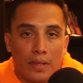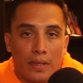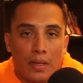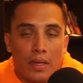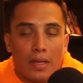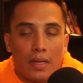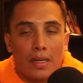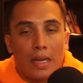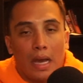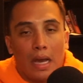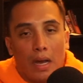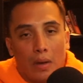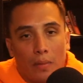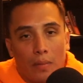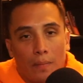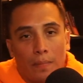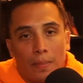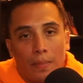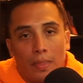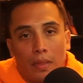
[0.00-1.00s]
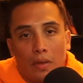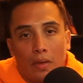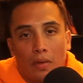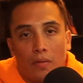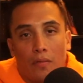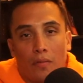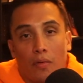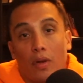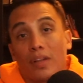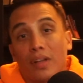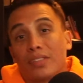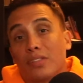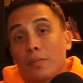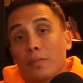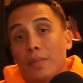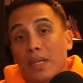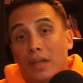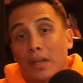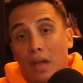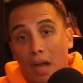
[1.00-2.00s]
Now, for us to
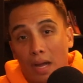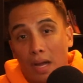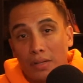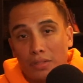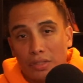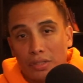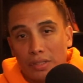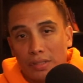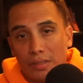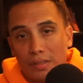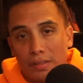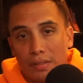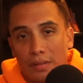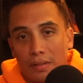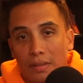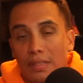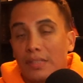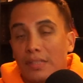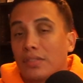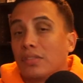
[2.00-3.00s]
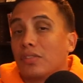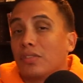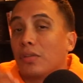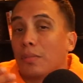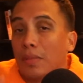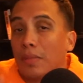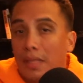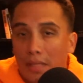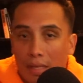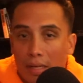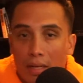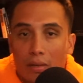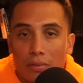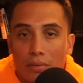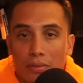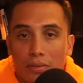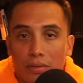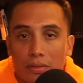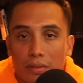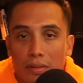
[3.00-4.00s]
be conscious, this is something
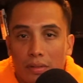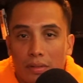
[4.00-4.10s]
else.